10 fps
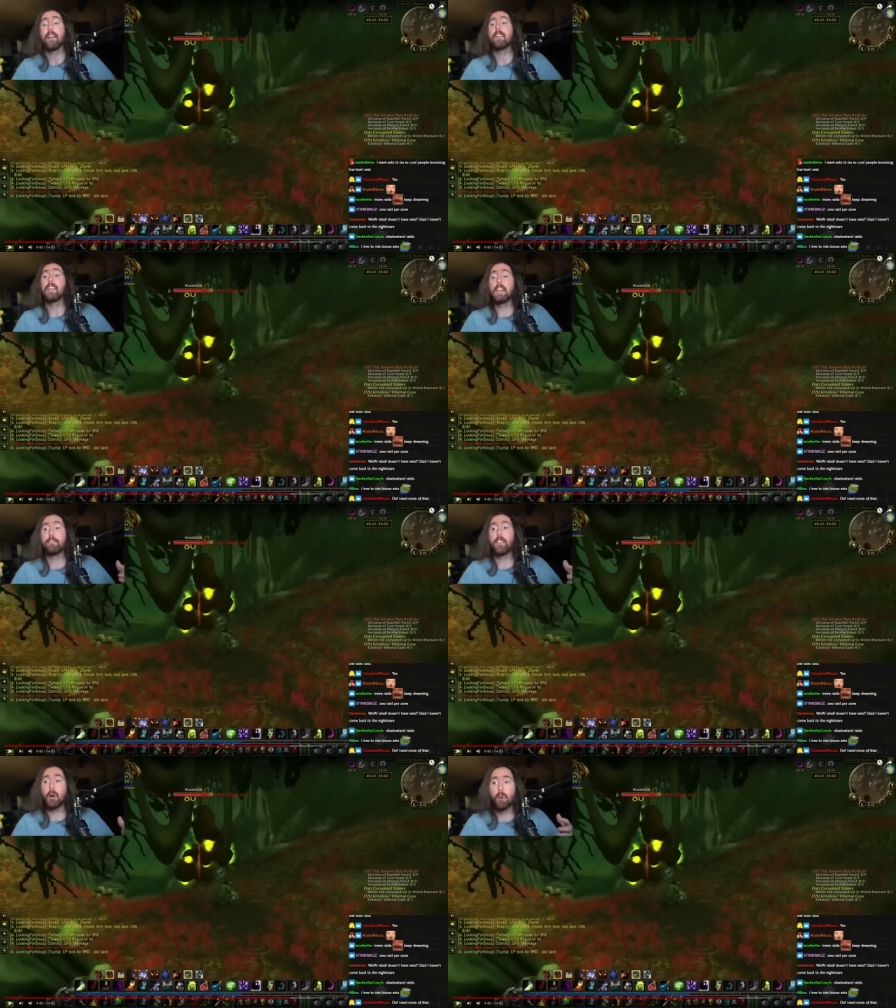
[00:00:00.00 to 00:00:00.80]
If
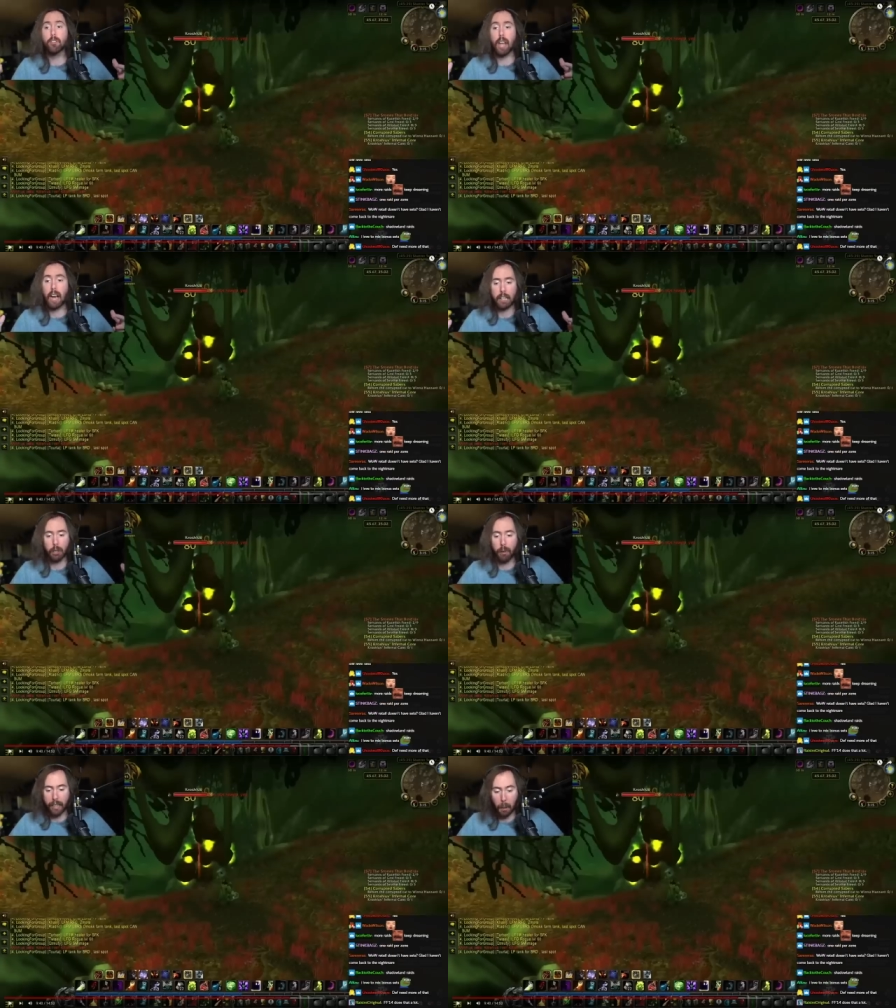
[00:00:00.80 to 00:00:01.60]
there was actually,
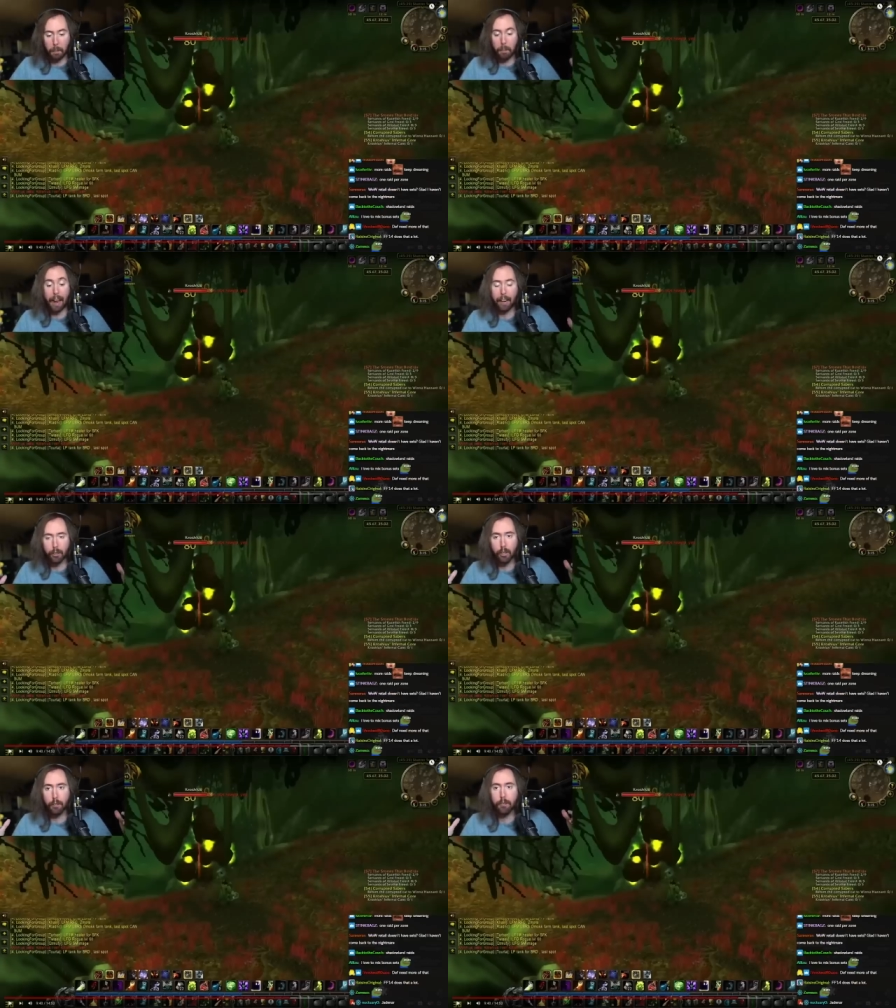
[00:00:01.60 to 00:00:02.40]
like, a
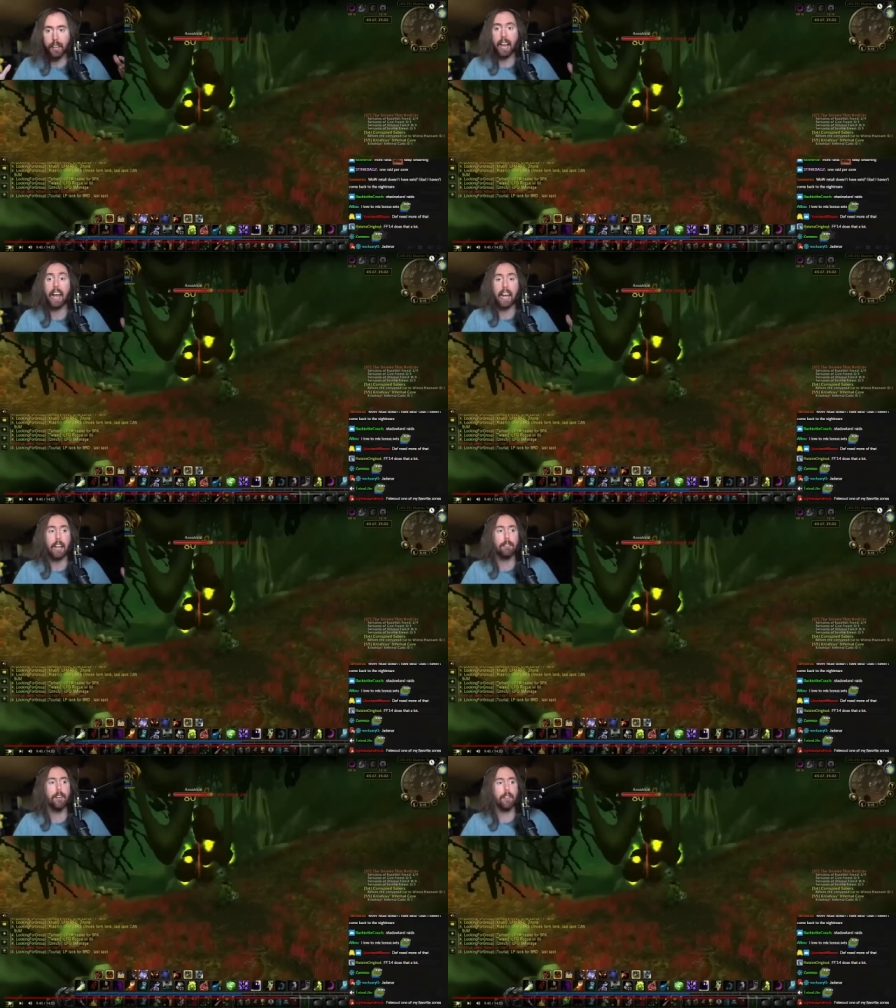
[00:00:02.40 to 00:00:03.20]
massive
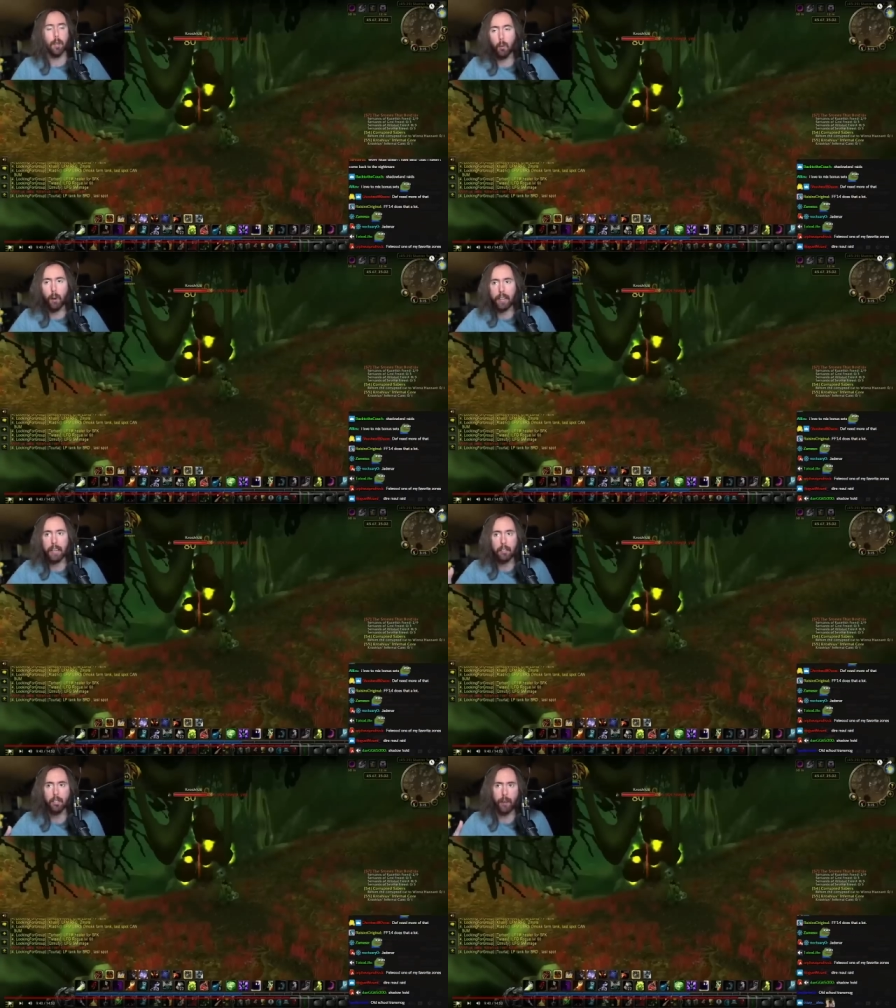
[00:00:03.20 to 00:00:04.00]
cave that went
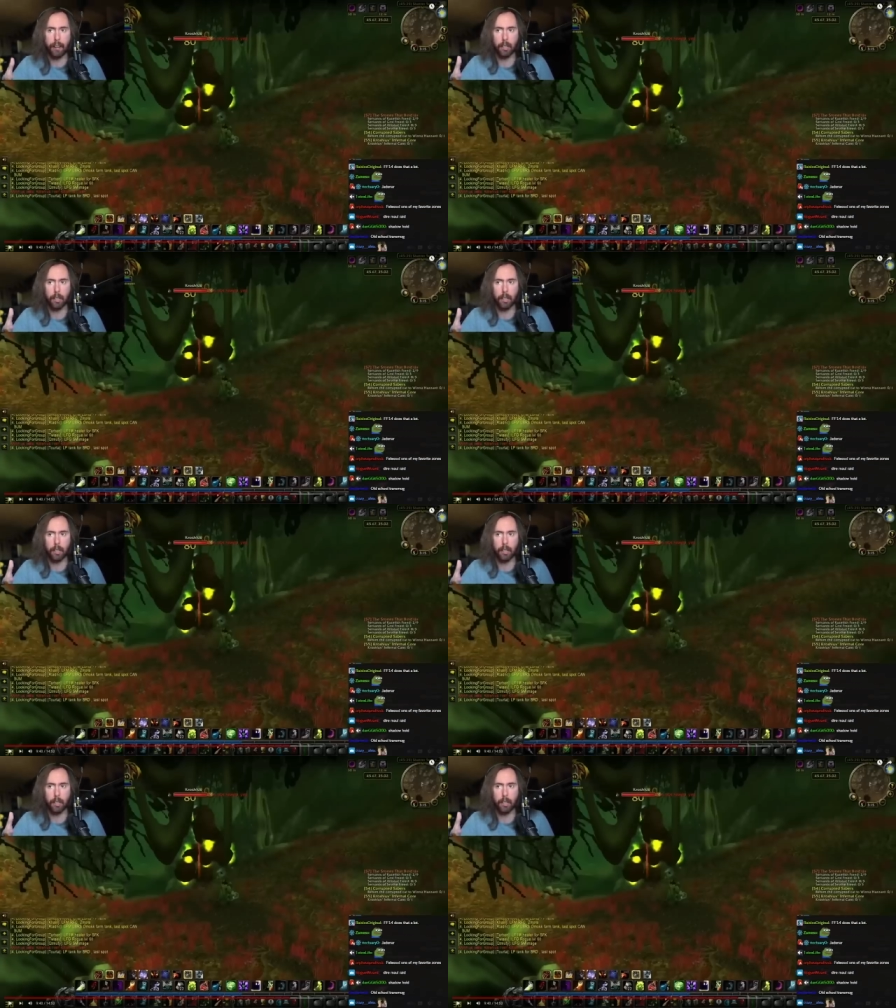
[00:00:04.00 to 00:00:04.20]
into, like, the